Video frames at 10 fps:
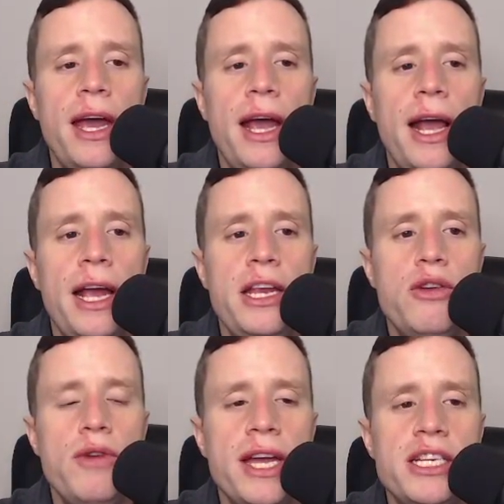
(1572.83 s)
and
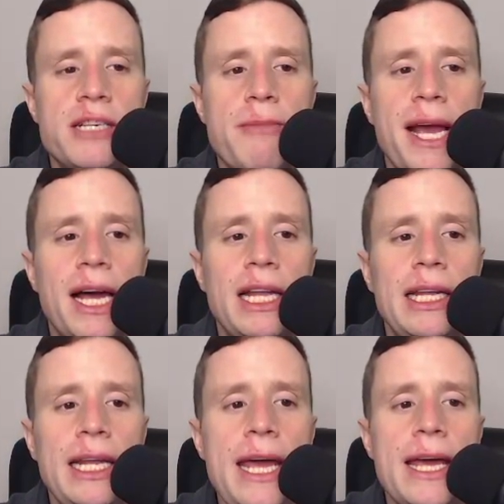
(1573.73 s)
you can just make a
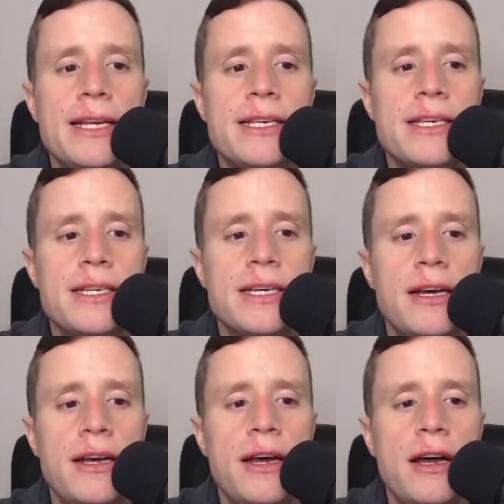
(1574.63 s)
list
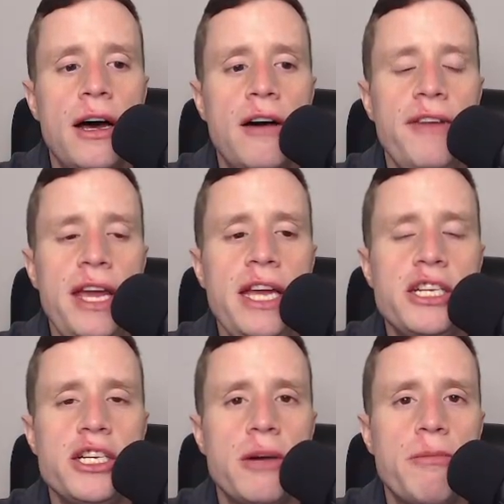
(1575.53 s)
of
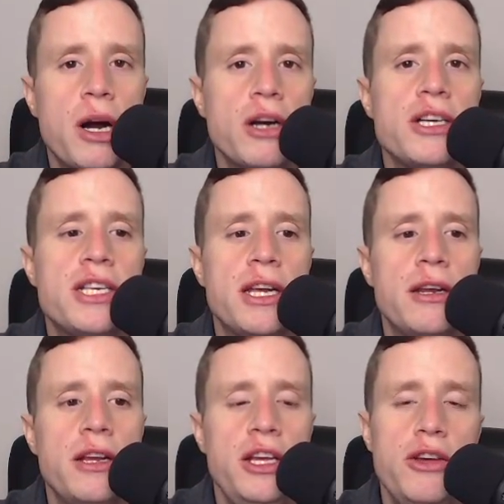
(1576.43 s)
each
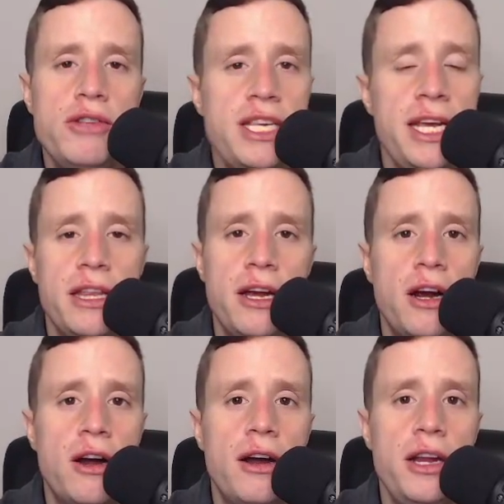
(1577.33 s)
person using
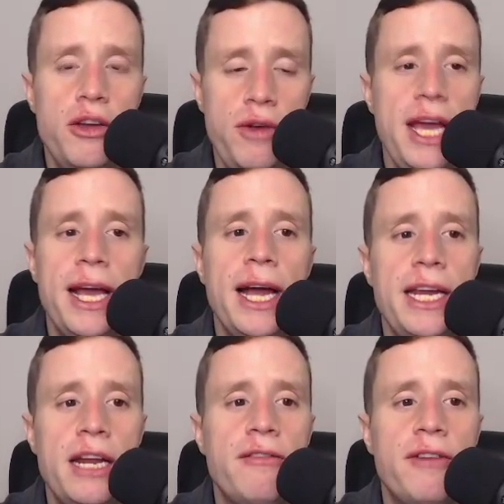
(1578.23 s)
their unique
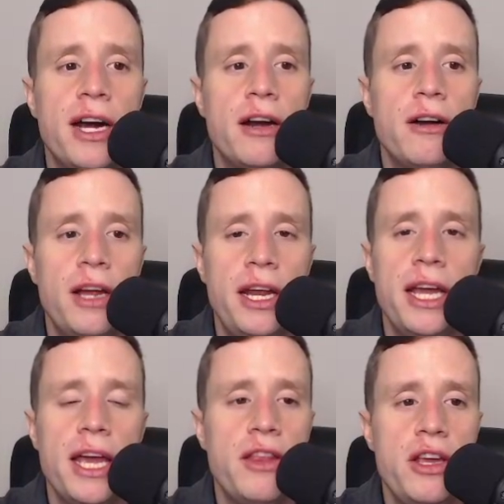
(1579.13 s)
identifier. And
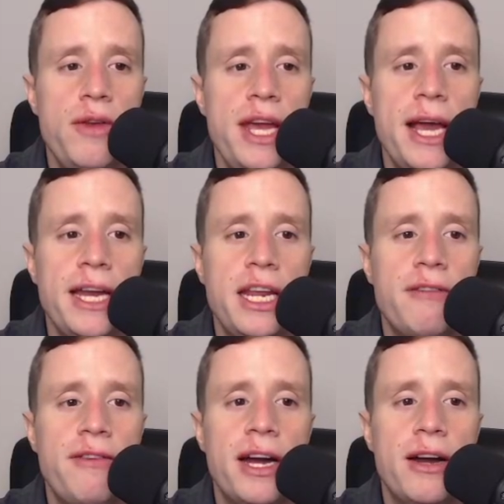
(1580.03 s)
again, the unique
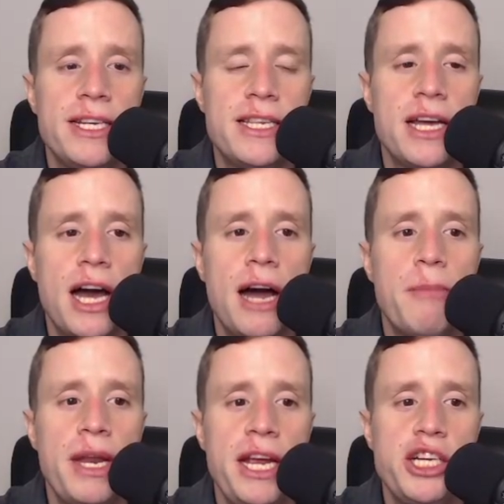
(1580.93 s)
identifier is the
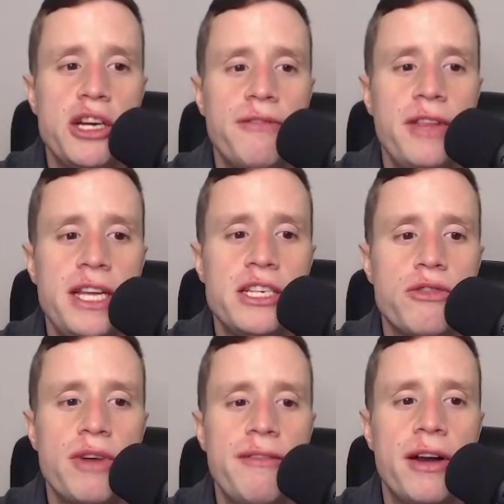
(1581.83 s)
combination of these
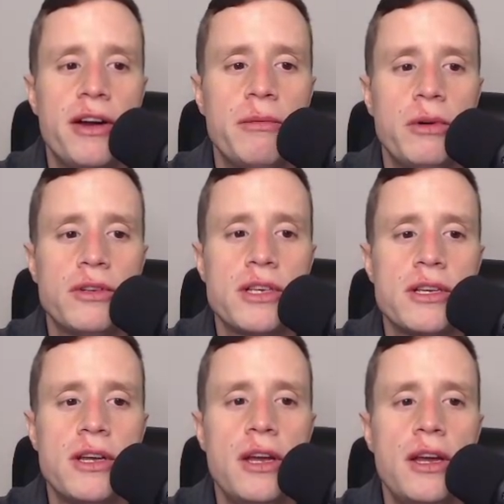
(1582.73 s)
three
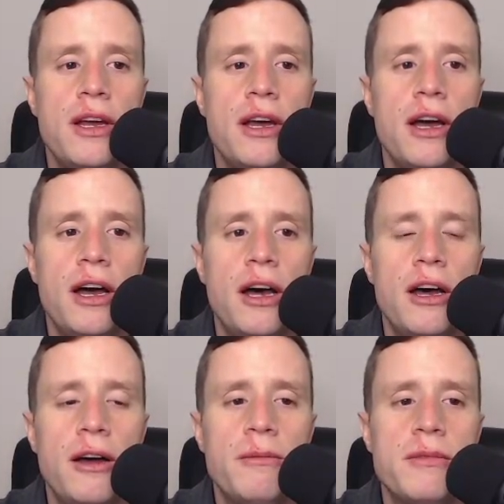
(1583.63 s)
variables.
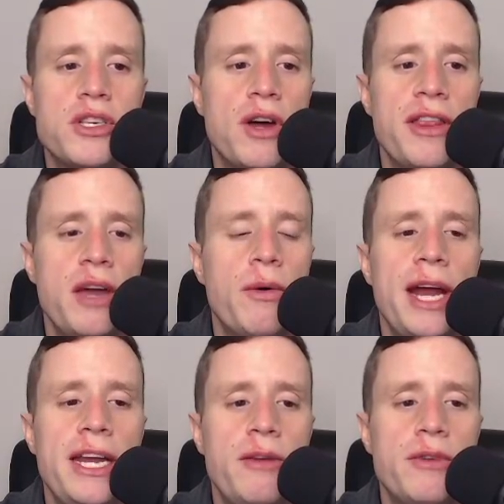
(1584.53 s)
So I think what
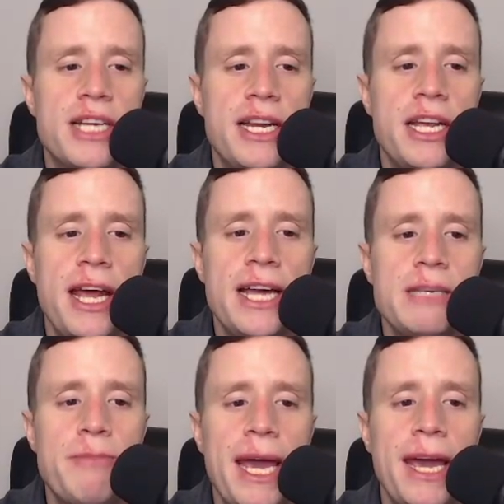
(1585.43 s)
I did was I did
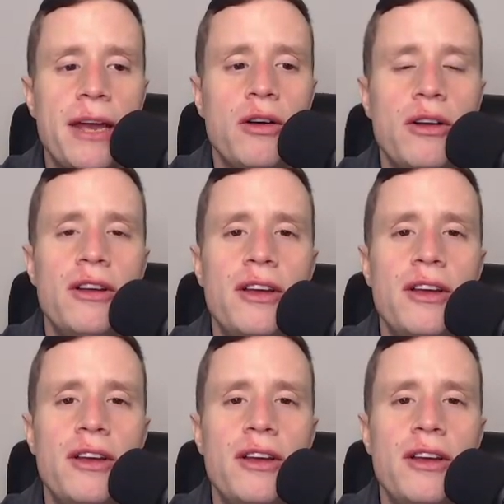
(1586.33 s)
S panel